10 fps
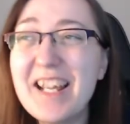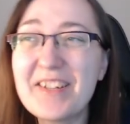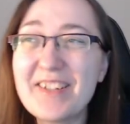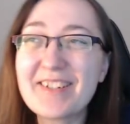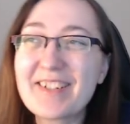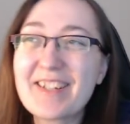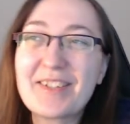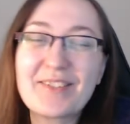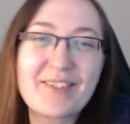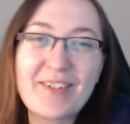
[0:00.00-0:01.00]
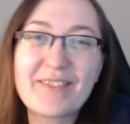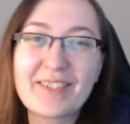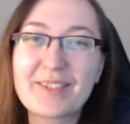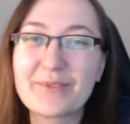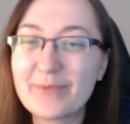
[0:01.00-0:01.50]
You don't need to go
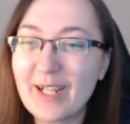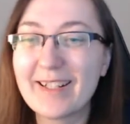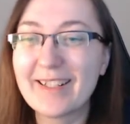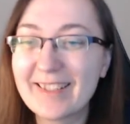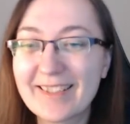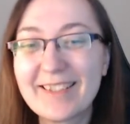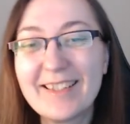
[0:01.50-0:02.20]
into fight.